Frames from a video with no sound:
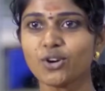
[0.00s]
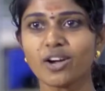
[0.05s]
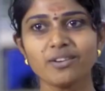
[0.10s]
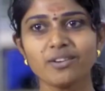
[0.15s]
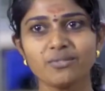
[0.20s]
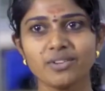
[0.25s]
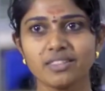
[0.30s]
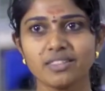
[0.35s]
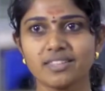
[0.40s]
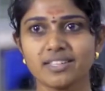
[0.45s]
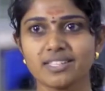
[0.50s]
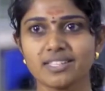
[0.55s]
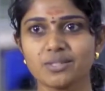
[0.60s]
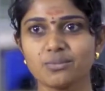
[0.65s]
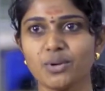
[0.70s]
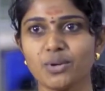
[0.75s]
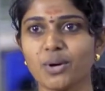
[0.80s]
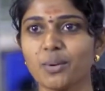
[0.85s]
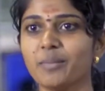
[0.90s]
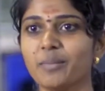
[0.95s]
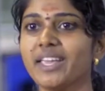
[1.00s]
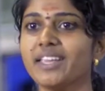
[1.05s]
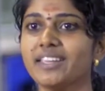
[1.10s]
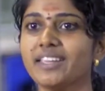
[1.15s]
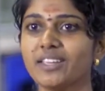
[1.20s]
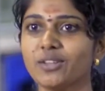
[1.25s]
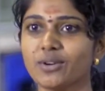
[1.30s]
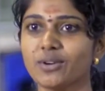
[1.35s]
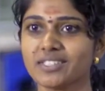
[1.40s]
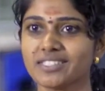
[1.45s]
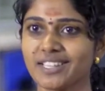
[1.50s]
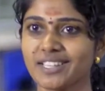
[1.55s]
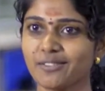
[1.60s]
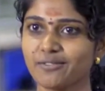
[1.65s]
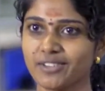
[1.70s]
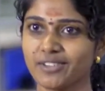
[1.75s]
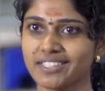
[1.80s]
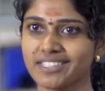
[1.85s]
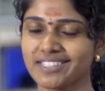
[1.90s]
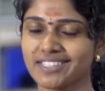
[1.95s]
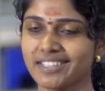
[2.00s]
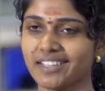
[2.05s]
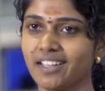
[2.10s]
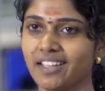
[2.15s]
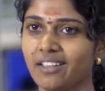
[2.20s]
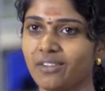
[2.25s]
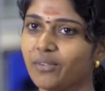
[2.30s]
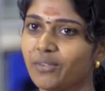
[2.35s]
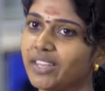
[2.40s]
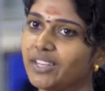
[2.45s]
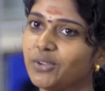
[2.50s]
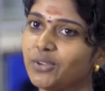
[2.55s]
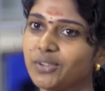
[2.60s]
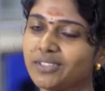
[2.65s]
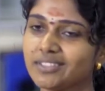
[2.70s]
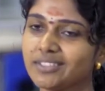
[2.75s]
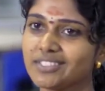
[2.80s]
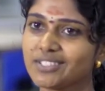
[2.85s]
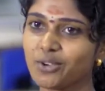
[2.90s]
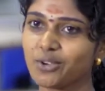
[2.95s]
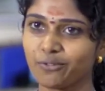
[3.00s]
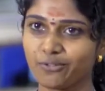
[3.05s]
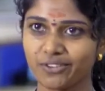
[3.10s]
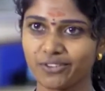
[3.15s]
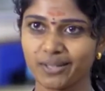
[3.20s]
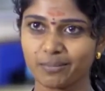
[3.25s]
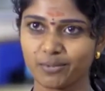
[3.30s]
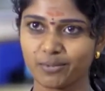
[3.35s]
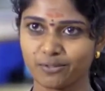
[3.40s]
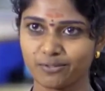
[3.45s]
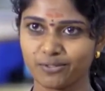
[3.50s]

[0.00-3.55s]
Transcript: Join with us. We are making yourself a very good software